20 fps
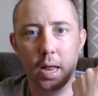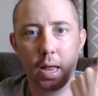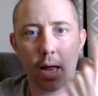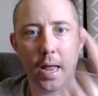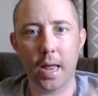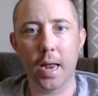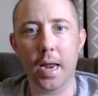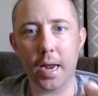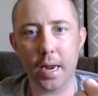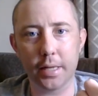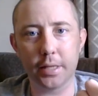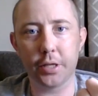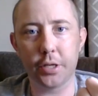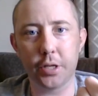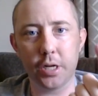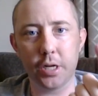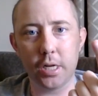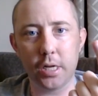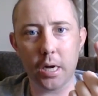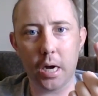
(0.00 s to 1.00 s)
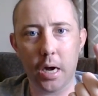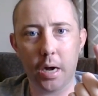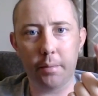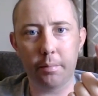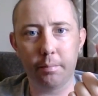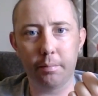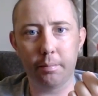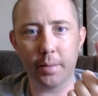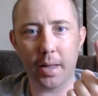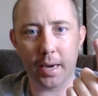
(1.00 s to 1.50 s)
and the
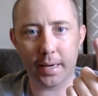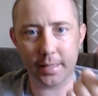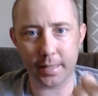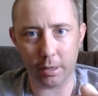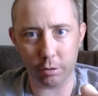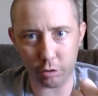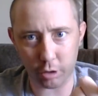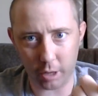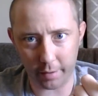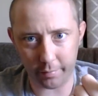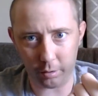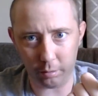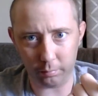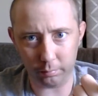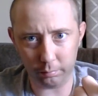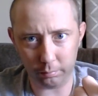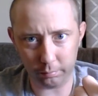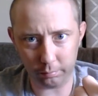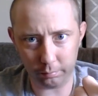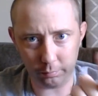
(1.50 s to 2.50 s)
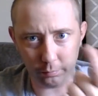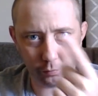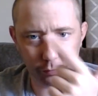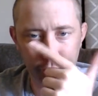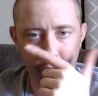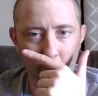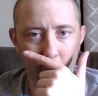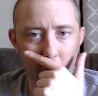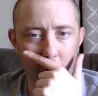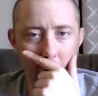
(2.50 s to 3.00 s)
Excel Driver
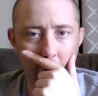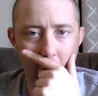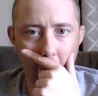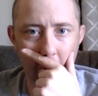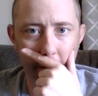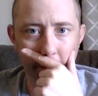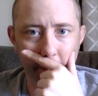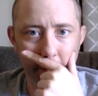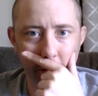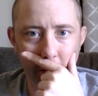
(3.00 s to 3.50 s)
for